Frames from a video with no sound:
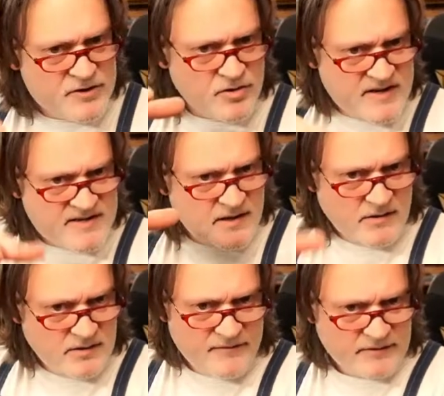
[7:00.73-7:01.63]
only a single
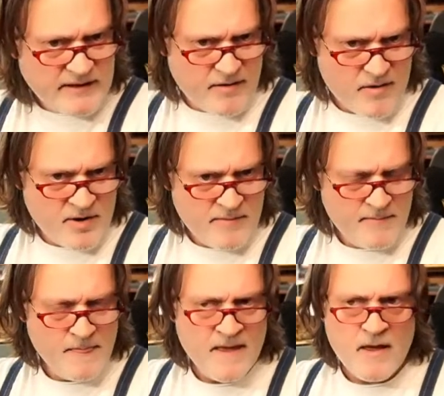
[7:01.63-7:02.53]
level diorama
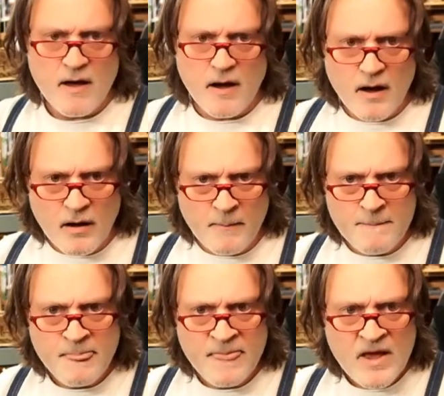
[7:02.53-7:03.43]
um,